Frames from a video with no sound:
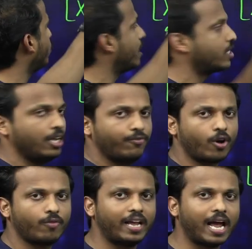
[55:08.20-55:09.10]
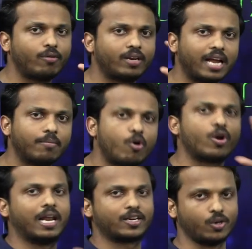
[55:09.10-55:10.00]
To 64, we have 10
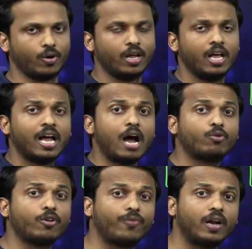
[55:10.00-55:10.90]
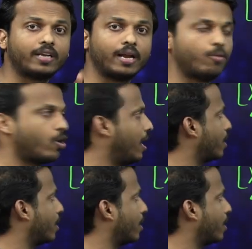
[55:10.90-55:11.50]
more electron. How to fill 10 more